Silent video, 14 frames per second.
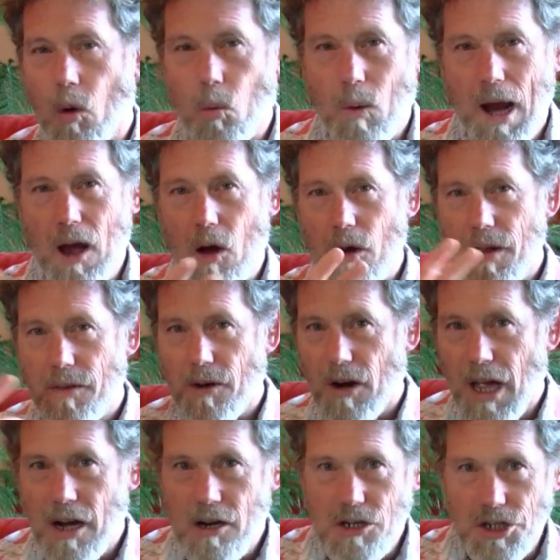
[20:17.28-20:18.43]
around in their
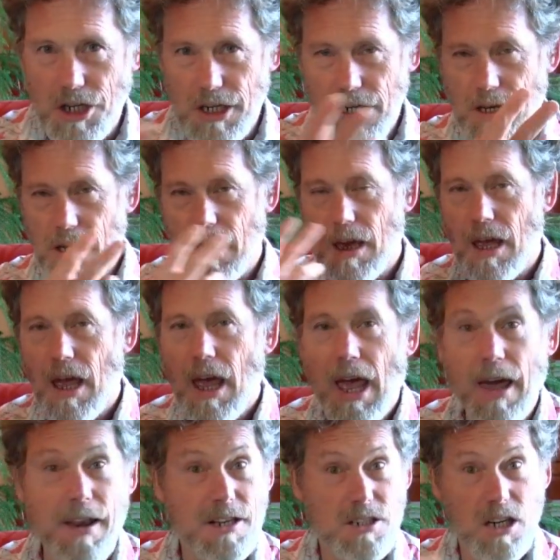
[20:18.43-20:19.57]
energy,
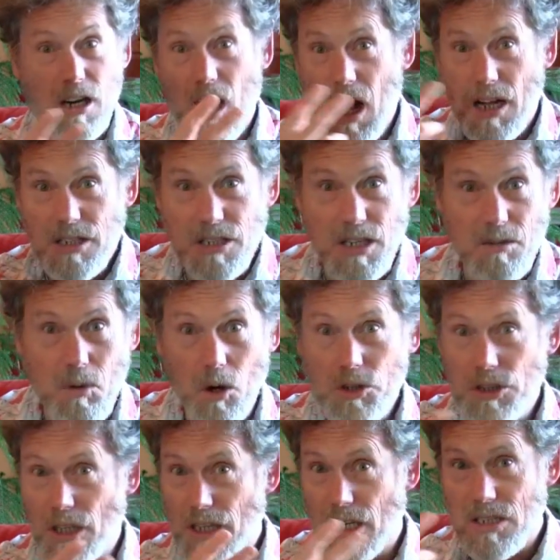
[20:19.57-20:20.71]
and it's a constant
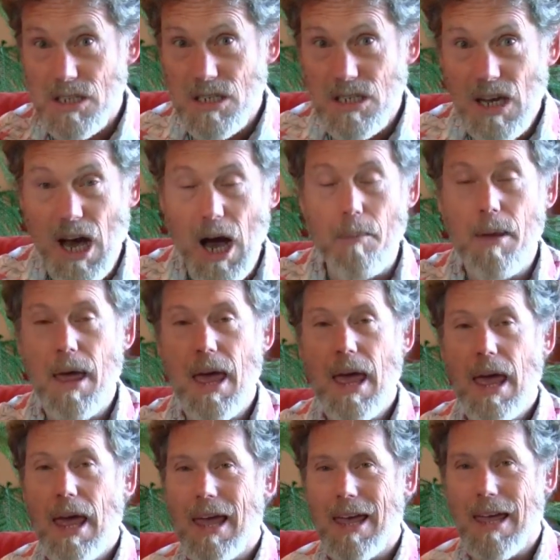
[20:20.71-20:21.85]
motion, it doesn't stop,
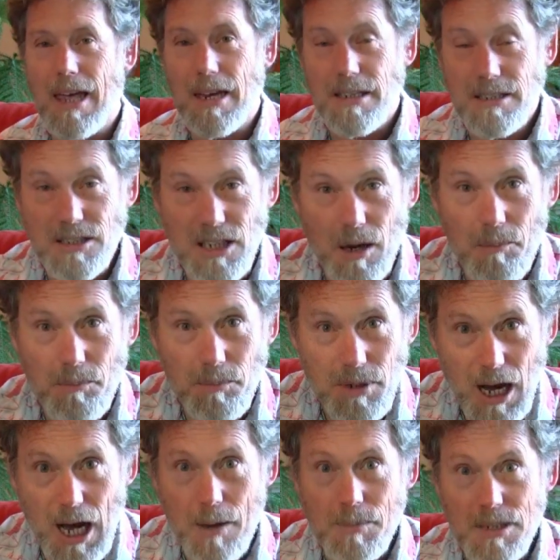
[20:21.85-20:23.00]
it
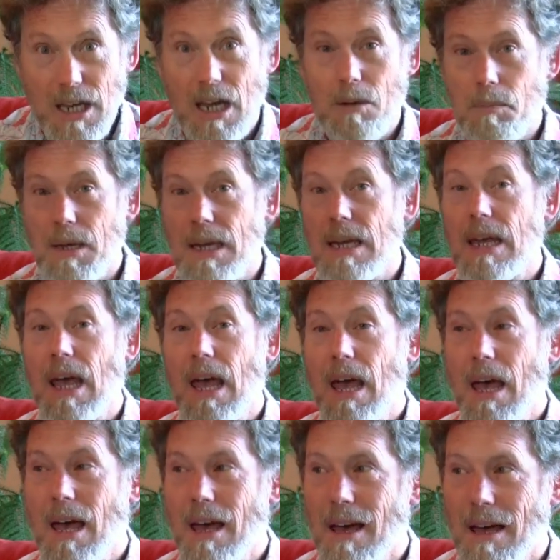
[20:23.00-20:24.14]
sometimes can be
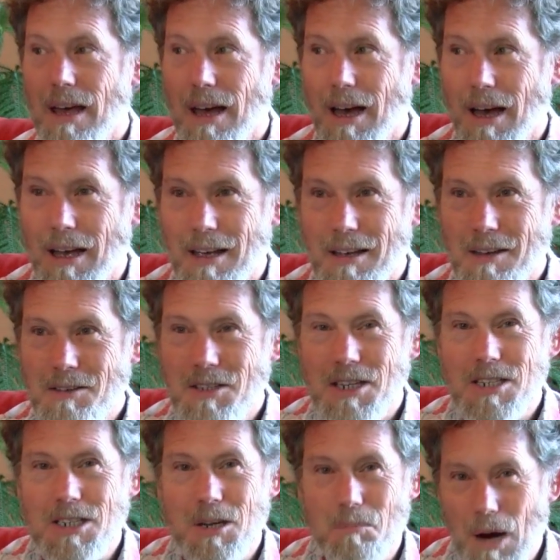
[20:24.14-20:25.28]
uh,
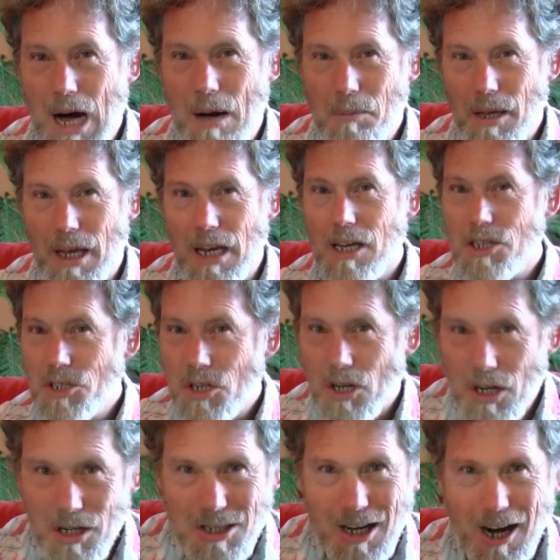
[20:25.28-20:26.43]
discombobulating because you're
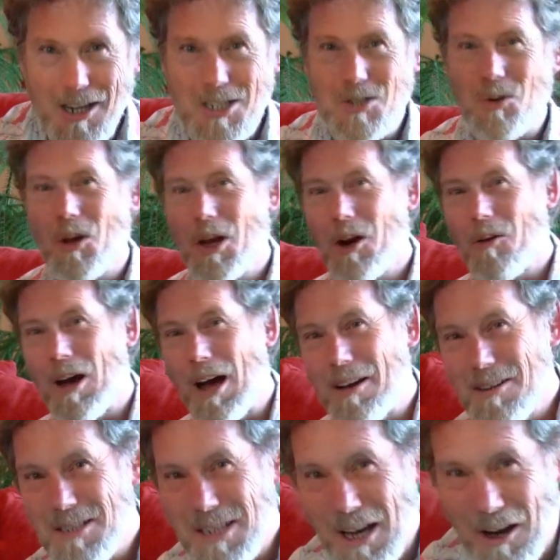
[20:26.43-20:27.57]
going to start swirling
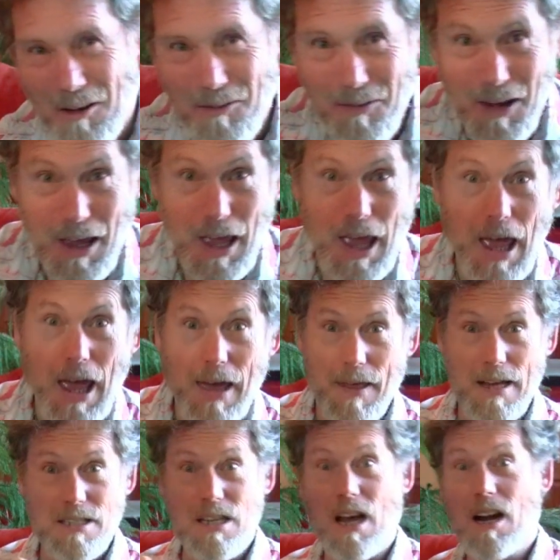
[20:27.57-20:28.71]
around yourself. And
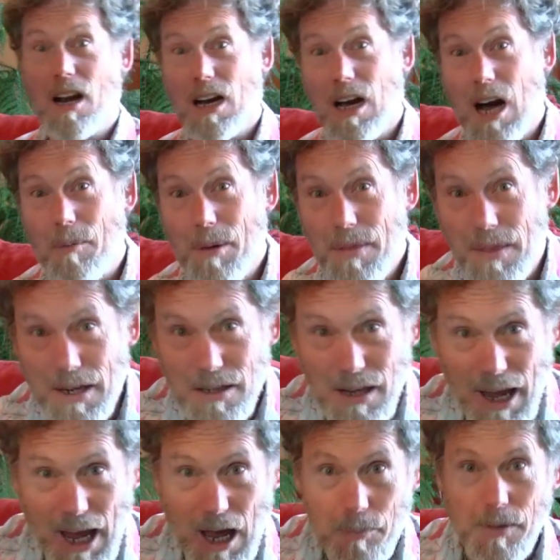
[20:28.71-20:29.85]
that's not an uncommon thing to
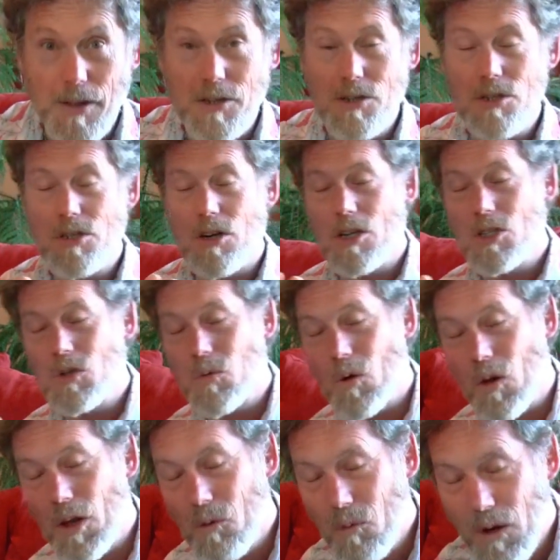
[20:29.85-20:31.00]
happen, that you start
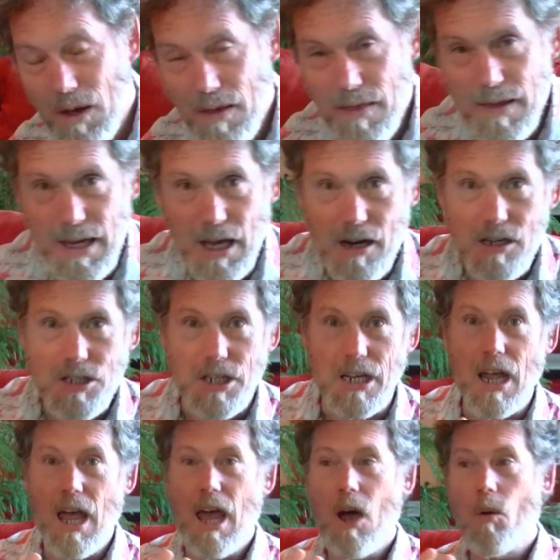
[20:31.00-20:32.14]
swirling with the energy,
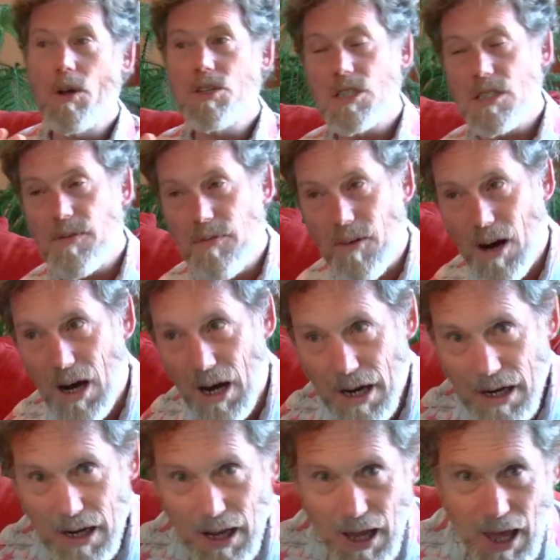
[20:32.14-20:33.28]
which is
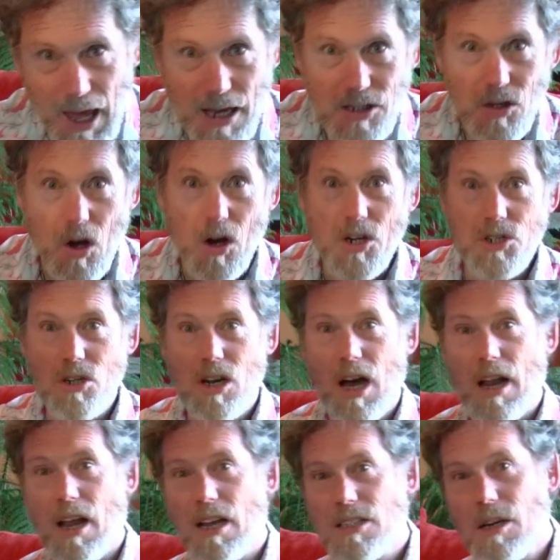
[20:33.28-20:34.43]
fine as long as you're
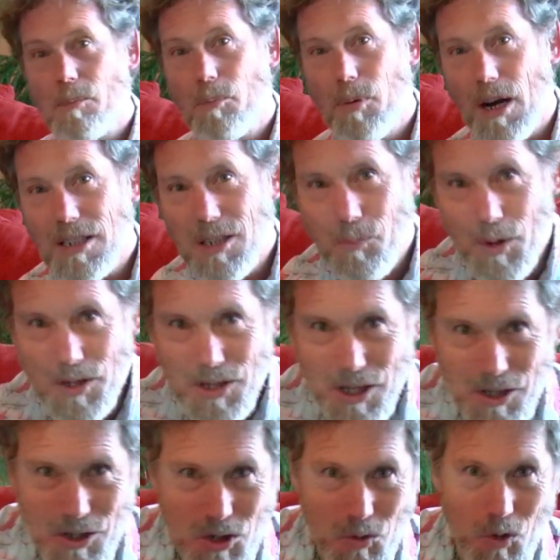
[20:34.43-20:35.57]
not on some precipice
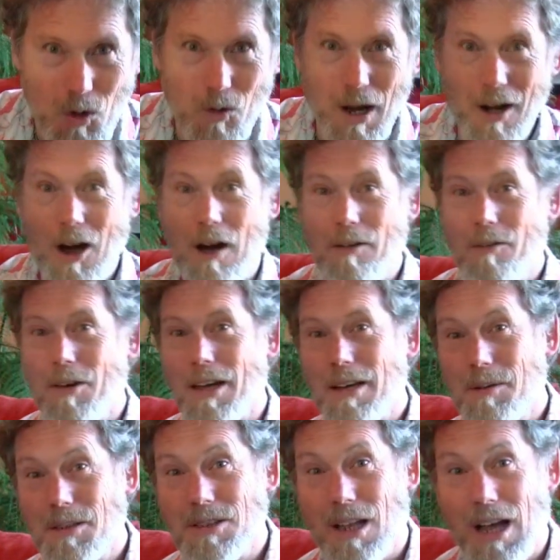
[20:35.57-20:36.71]
and you swirl right off of it,
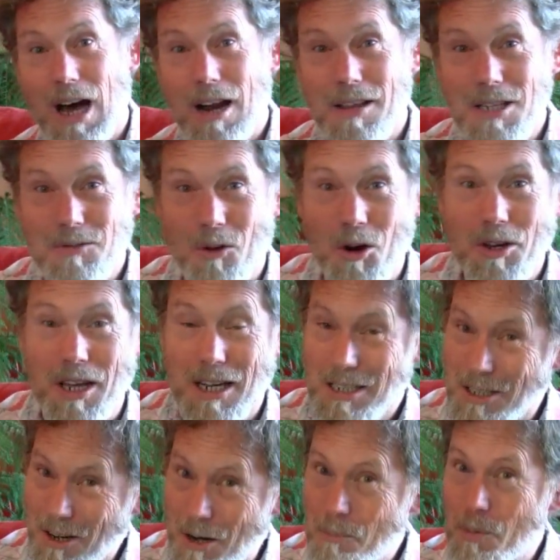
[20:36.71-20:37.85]
because a lot of these
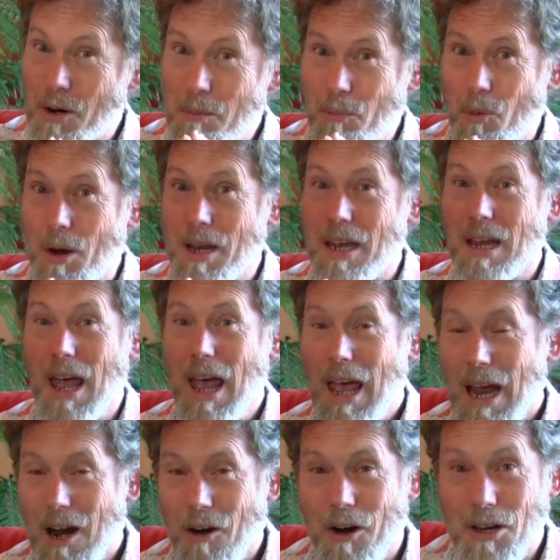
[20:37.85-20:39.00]
vortexes are on pretty pointy
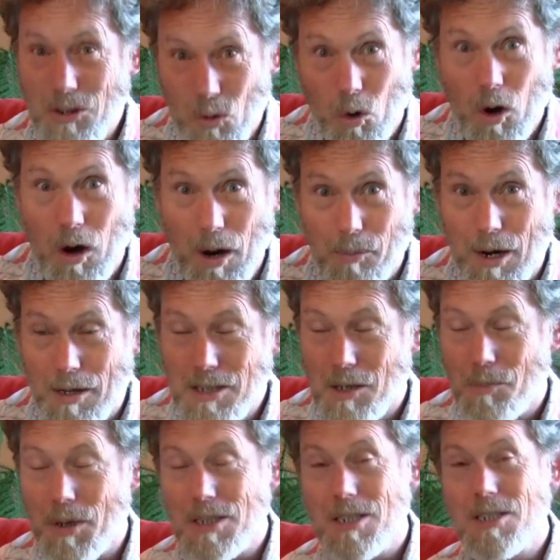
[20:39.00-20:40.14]
areas or on
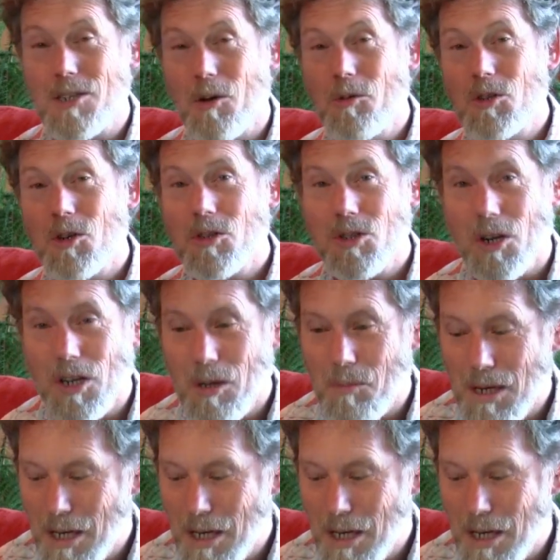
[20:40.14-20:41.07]
precipices, so, so certainly be